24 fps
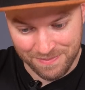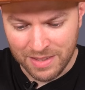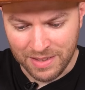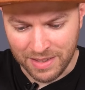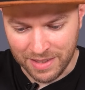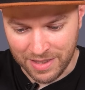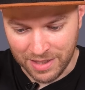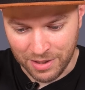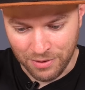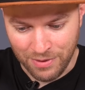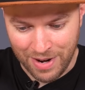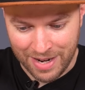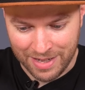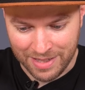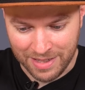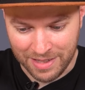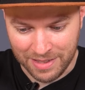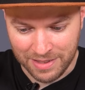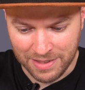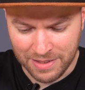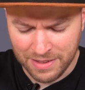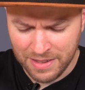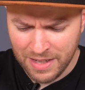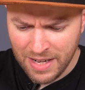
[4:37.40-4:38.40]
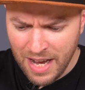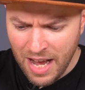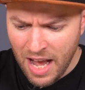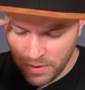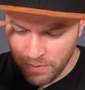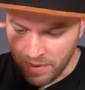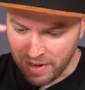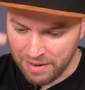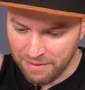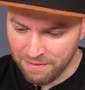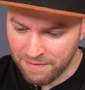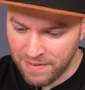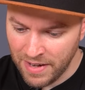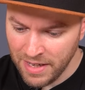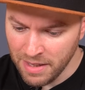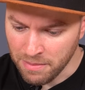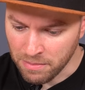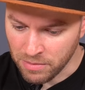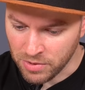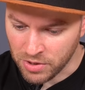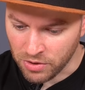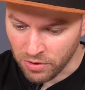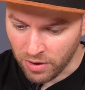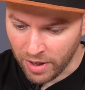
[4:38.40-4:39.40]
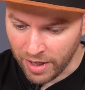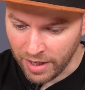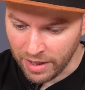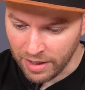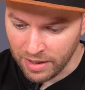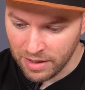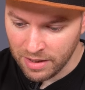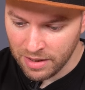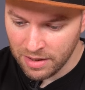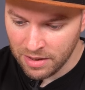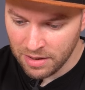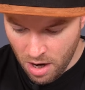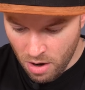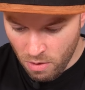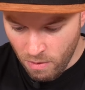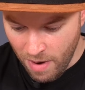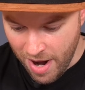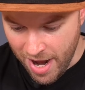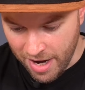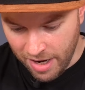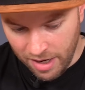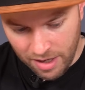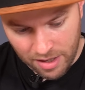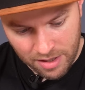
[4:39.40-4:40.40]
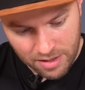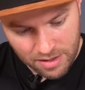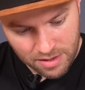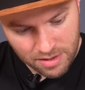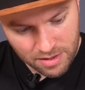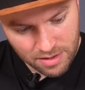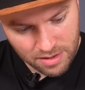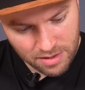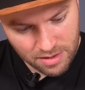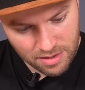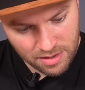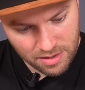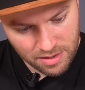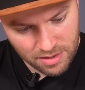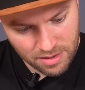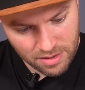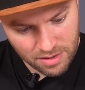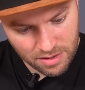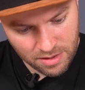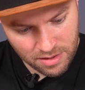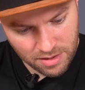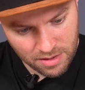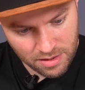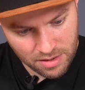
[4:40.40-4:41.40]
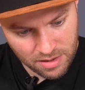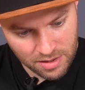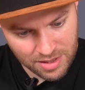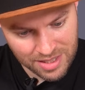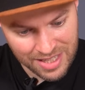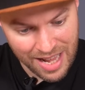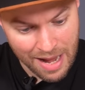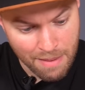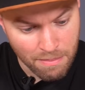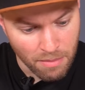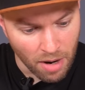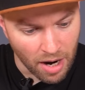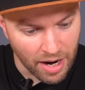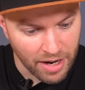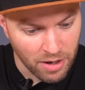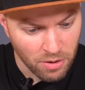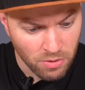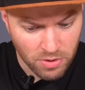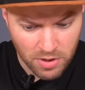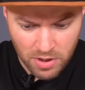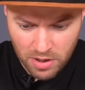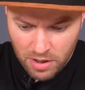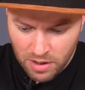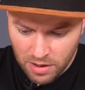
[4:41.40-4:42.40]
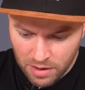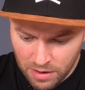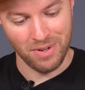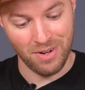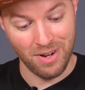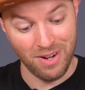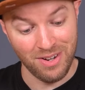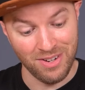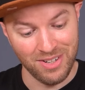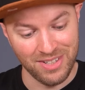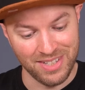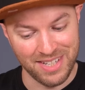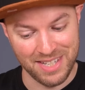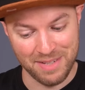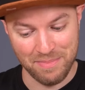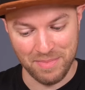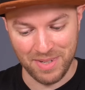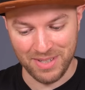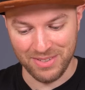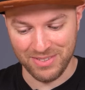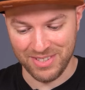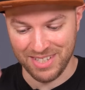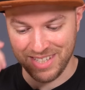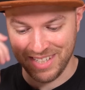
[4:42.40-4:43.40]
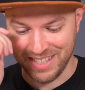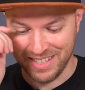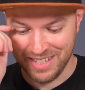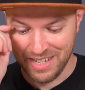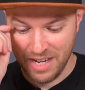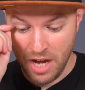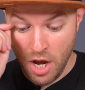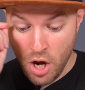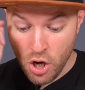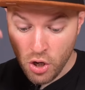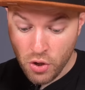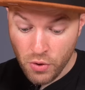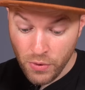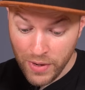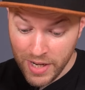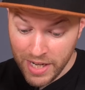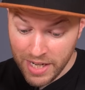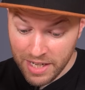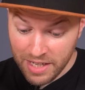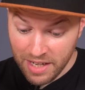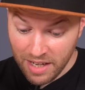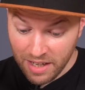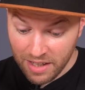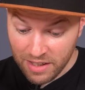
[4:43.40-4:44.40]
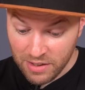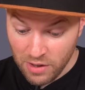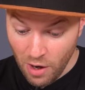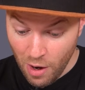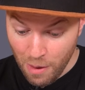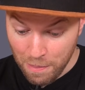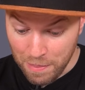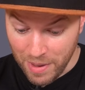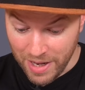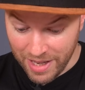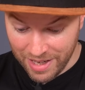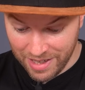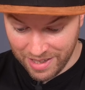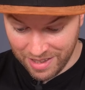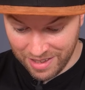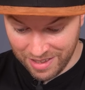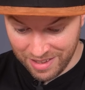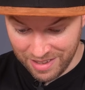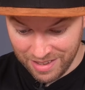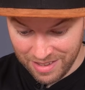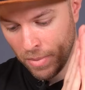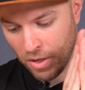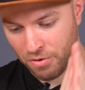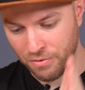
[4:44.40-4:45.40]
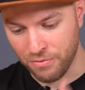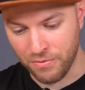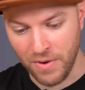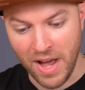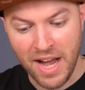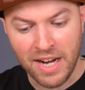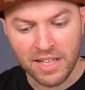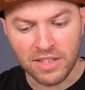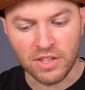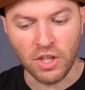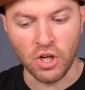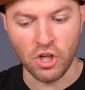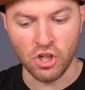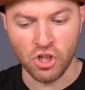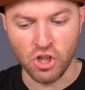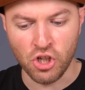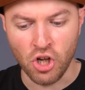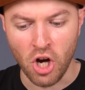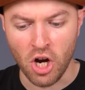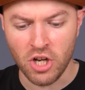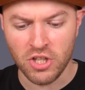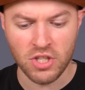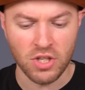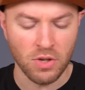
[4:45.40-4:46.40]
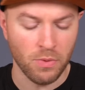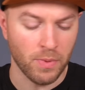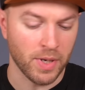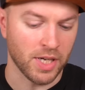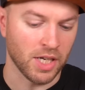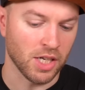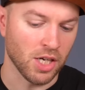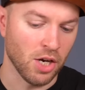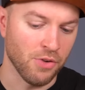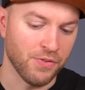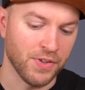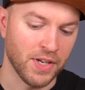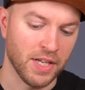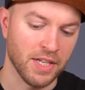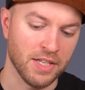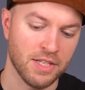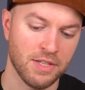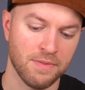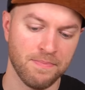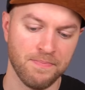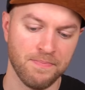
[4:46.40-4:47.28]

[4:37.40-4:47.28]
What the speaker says: The Kid Arachnid. Wait, Venom Strike. Wait, is that Miles? Oh, look, there's Miles again. Green Goblin. Perfecto shots. We're gonna go for this.